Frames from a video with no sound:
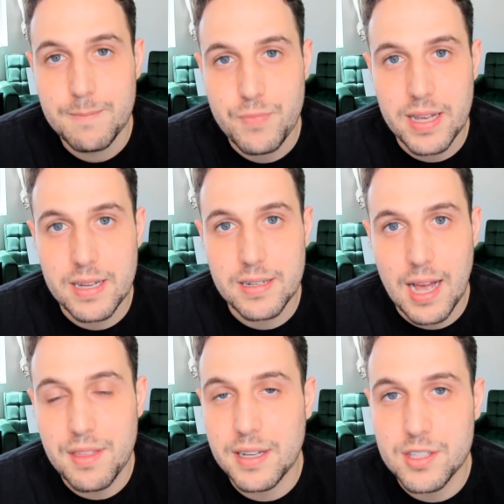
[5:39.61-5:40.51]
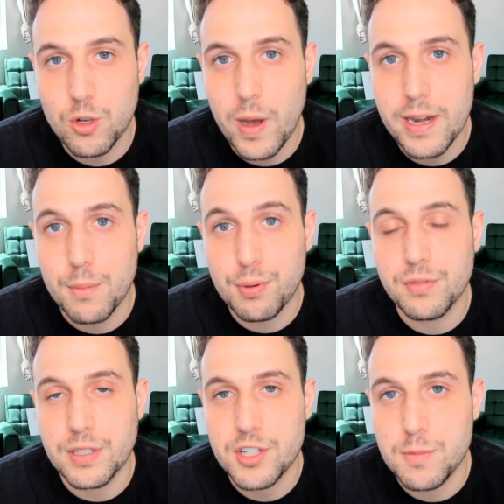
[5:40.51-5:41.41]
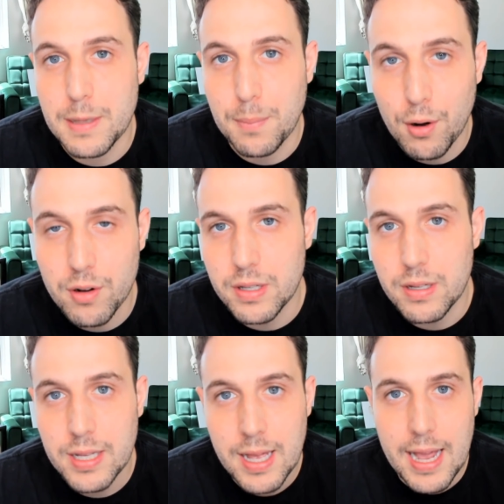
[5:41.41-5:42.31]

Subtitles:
And I think it's quite a privilege to be a part of it.